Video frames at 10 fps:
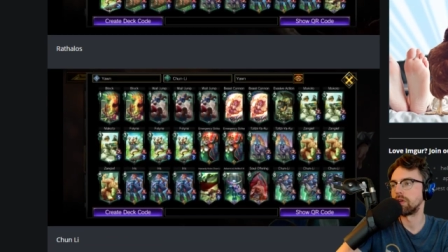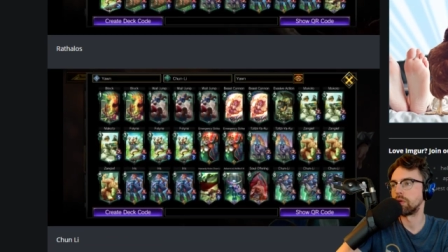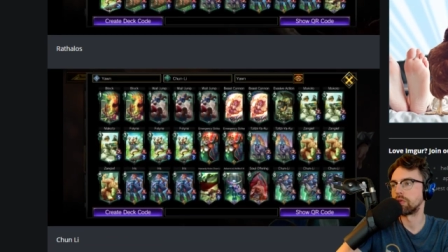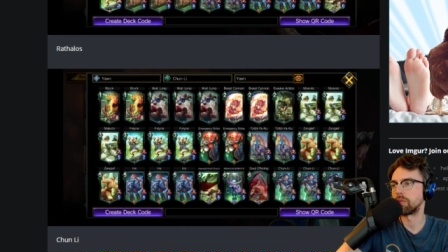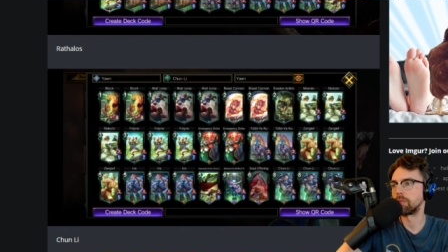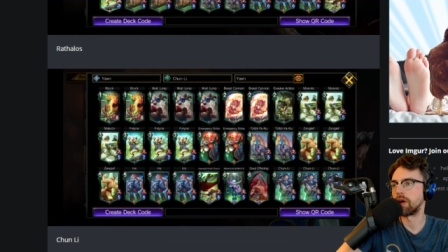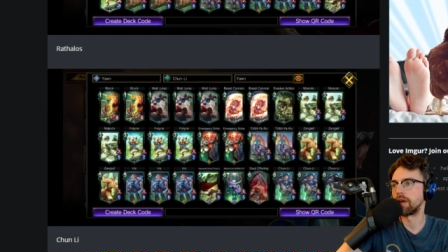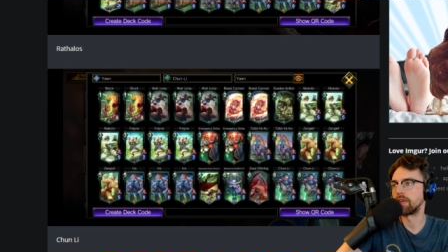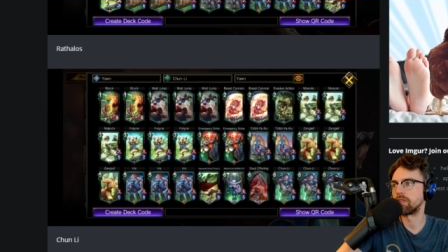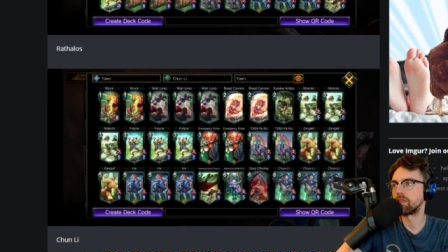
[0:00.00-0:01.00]
some
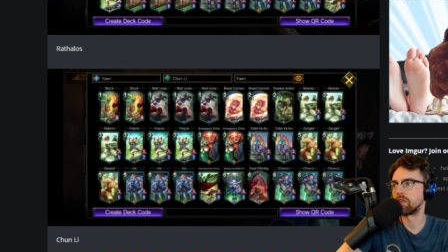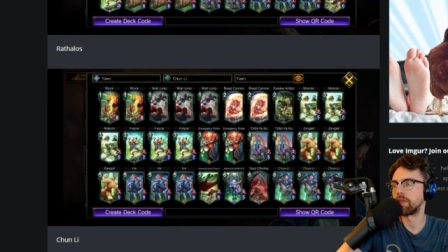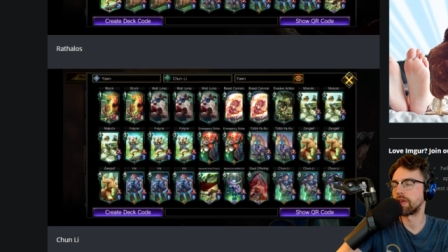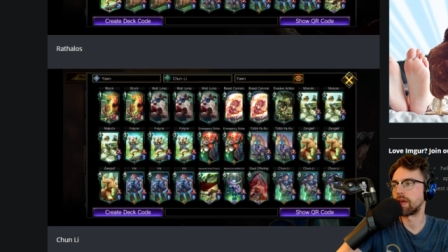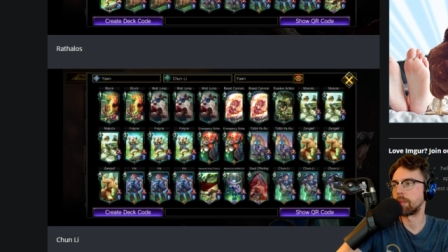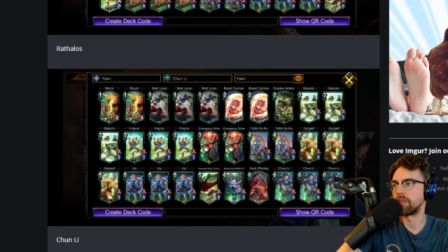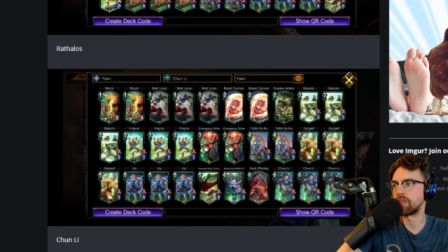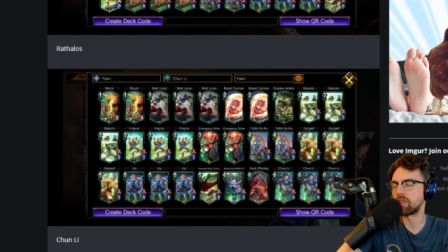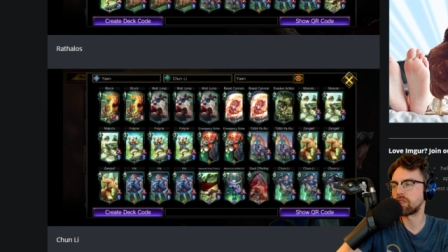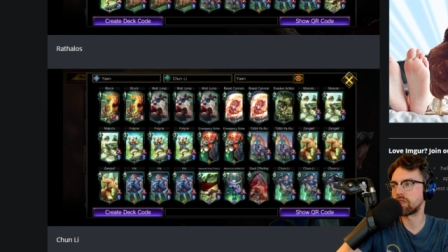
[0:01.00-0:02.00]
Dantes and stuff like that. But
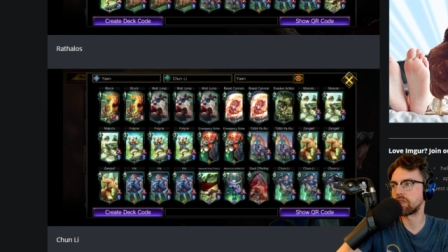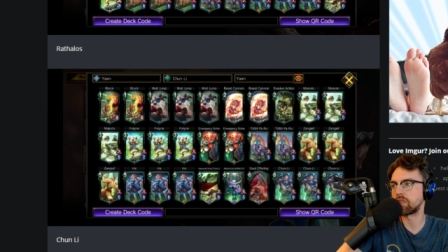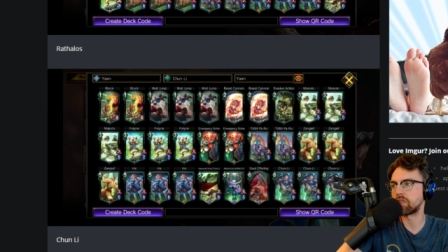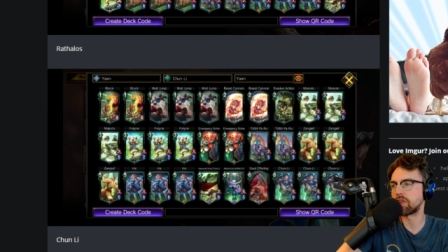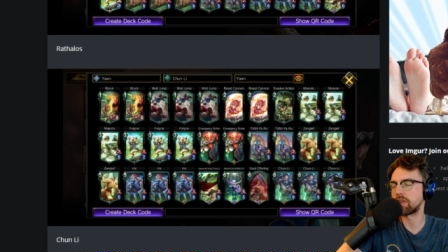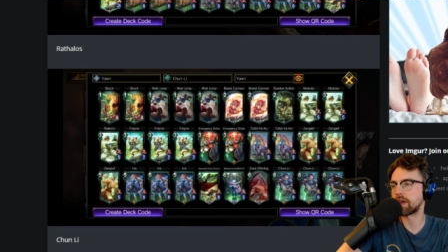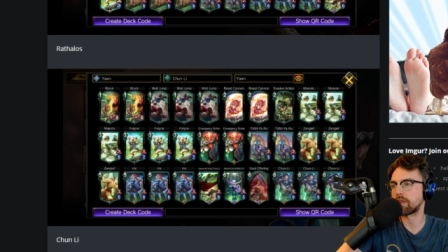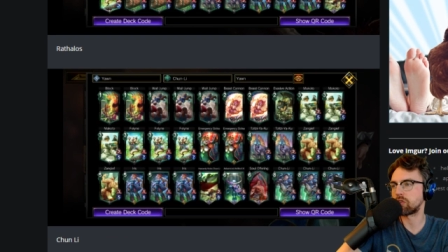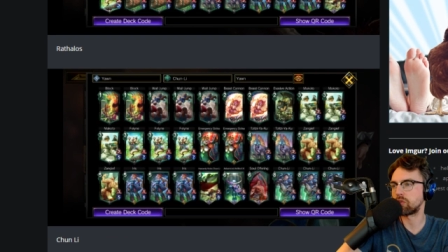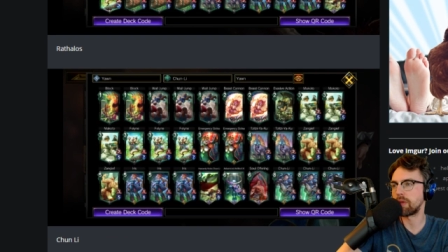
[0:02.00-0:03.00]
this is a deck
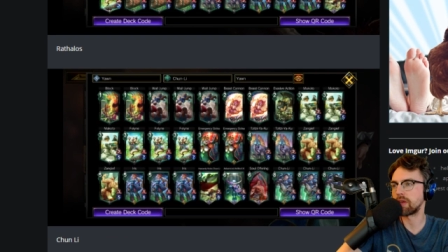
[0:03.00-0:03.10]
that you make